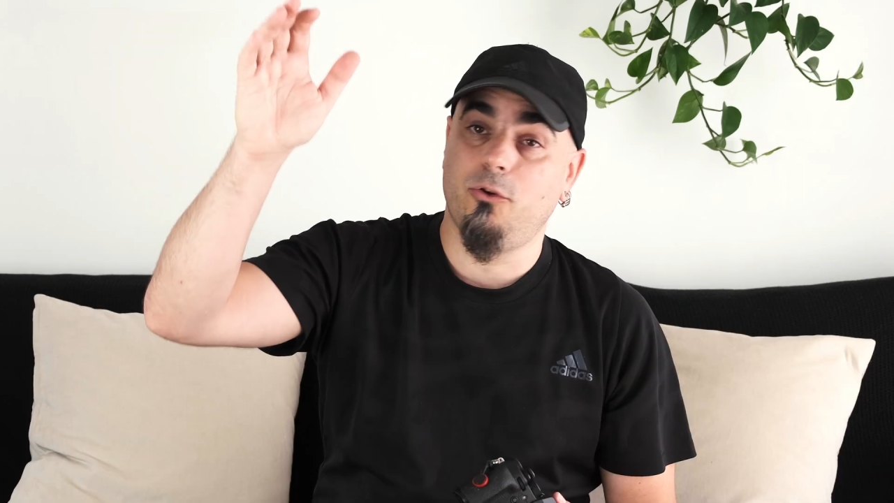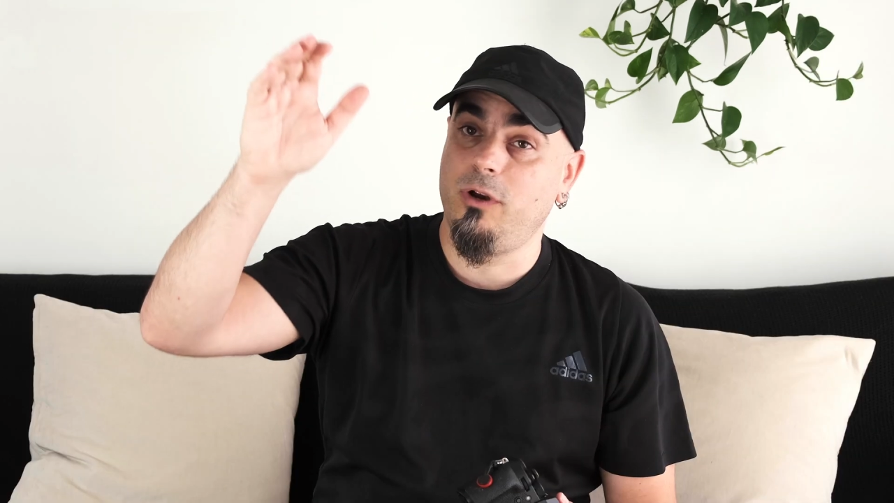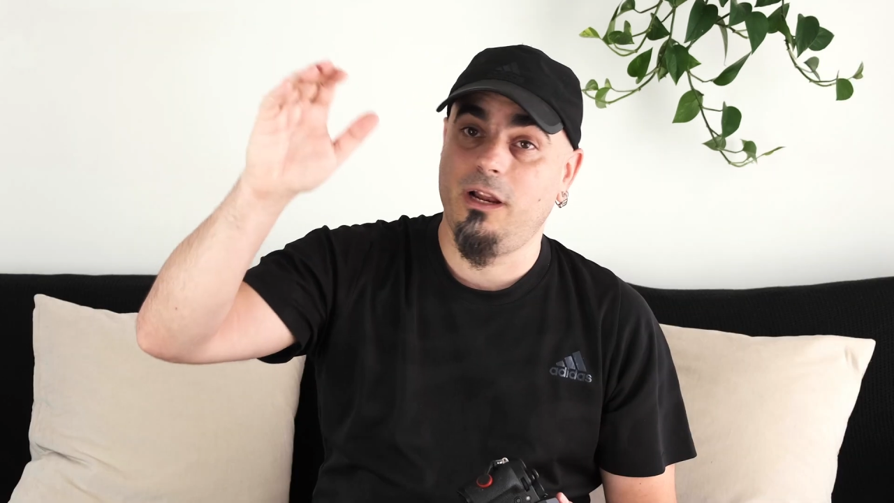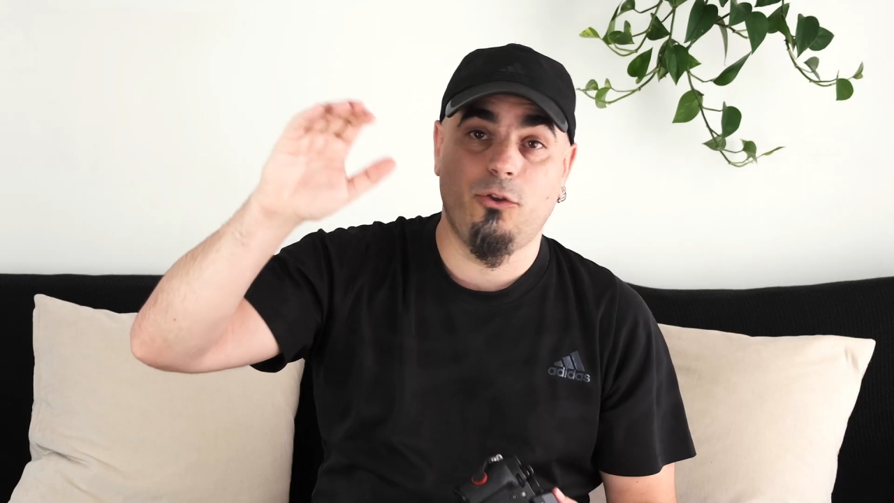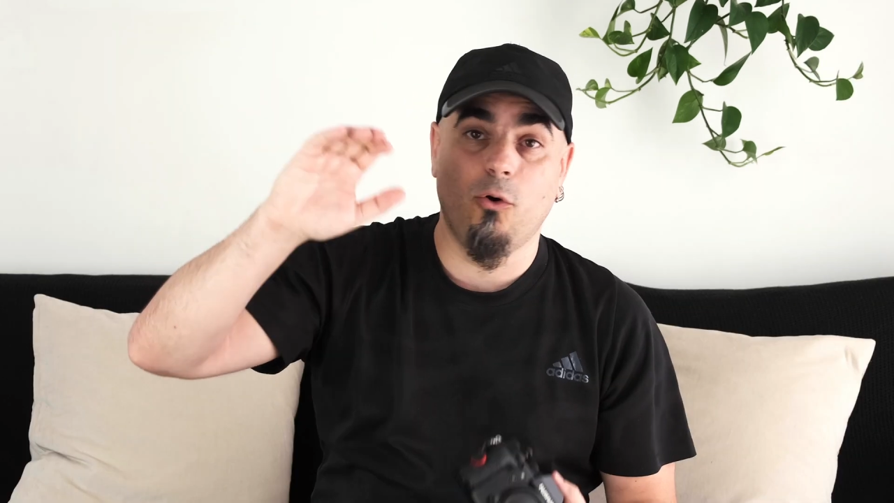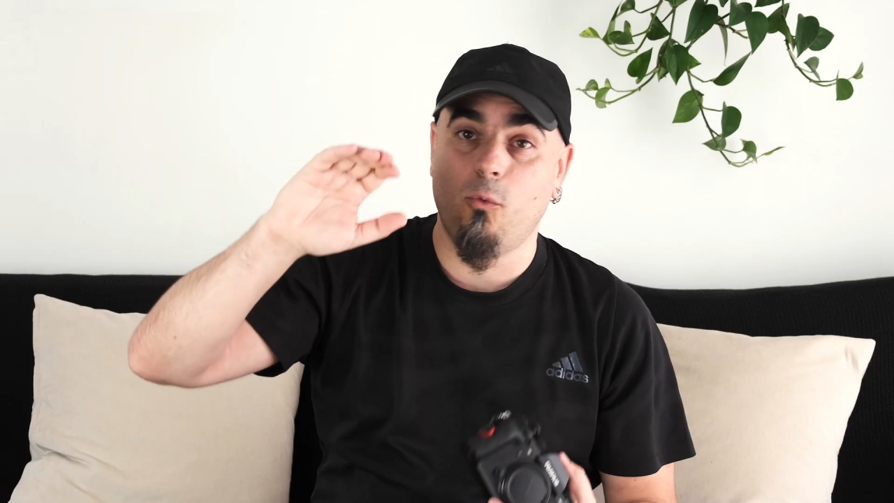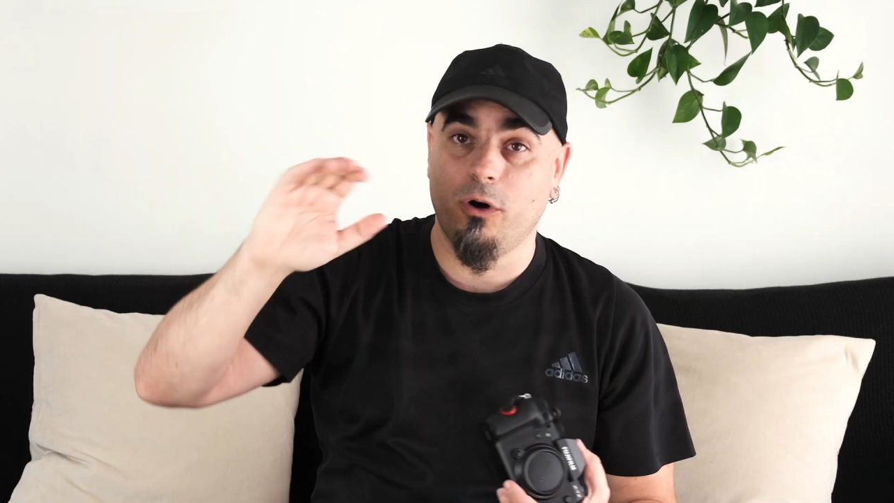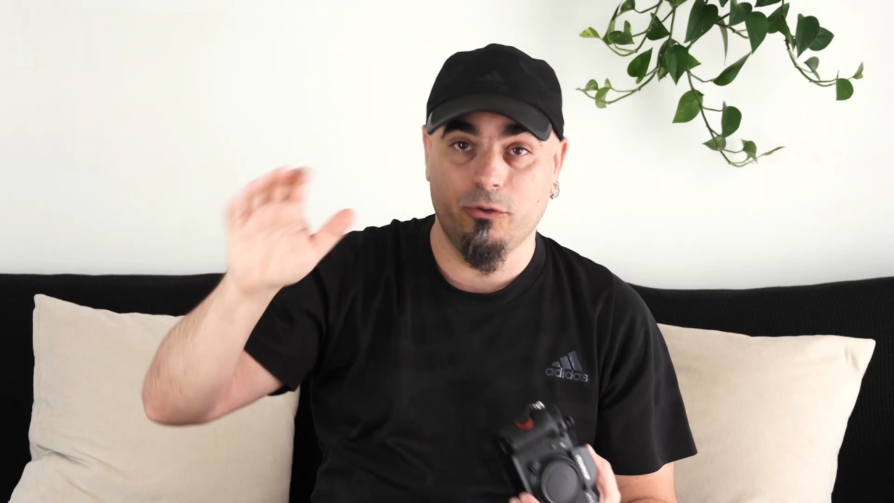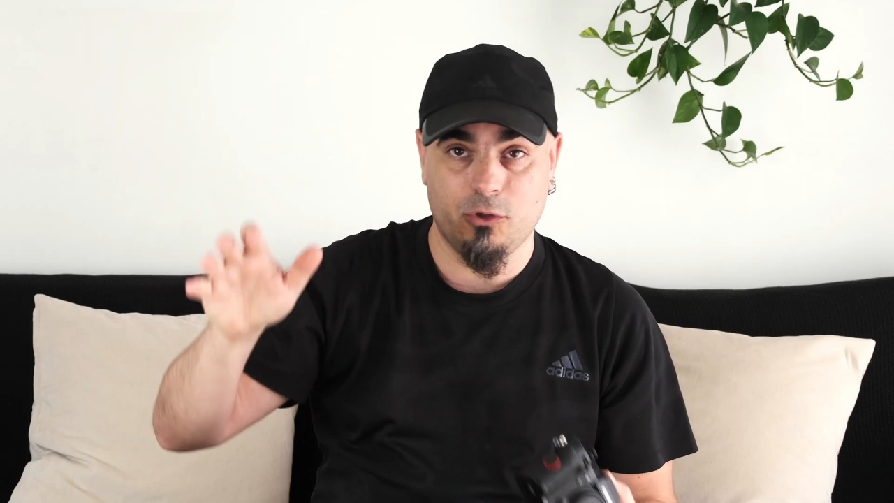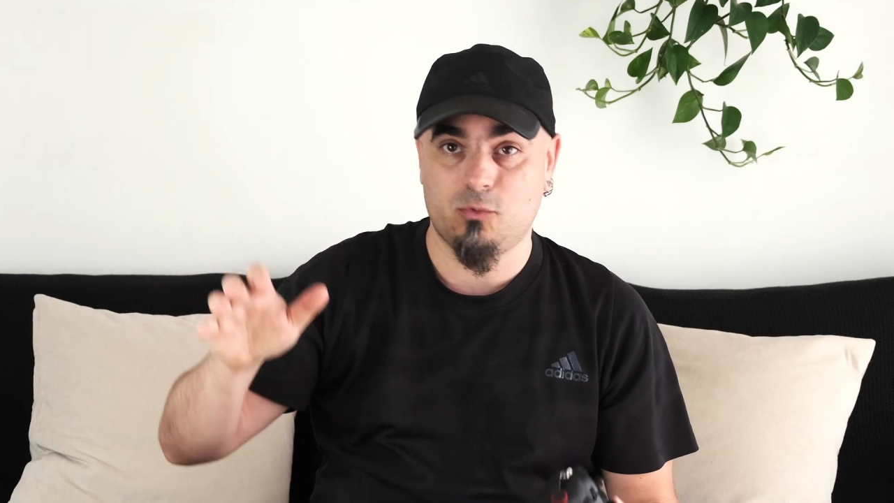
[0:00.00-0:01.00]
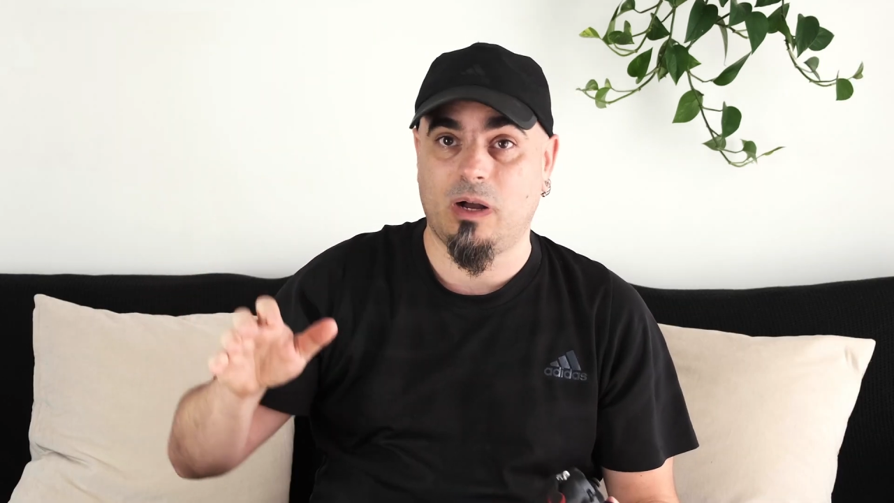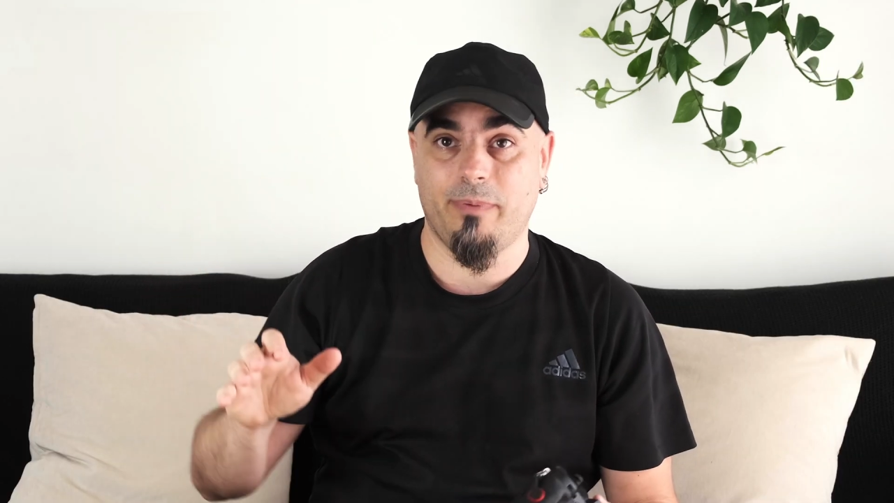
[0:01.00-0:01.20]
you really don't want to swap